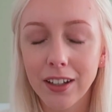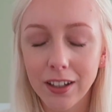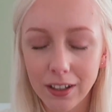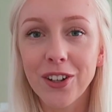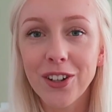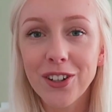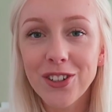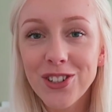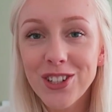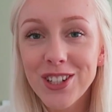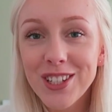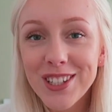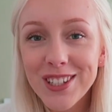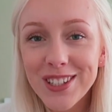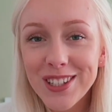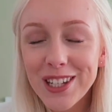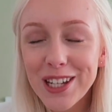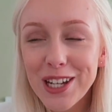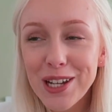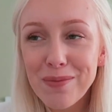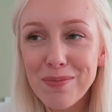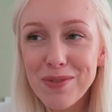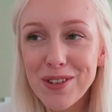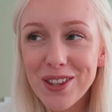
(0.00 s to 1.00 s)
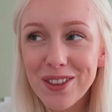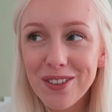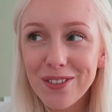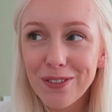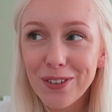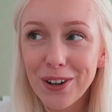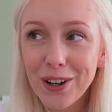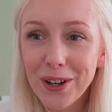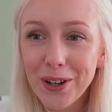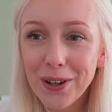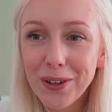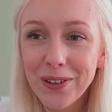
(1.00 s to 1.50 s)
And she sleeps
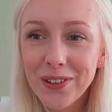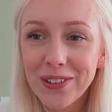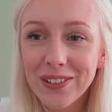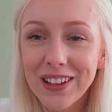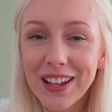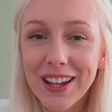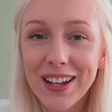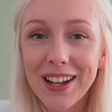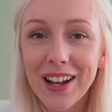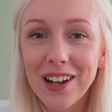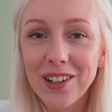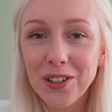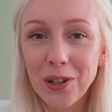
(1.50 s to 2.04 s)
through. Like,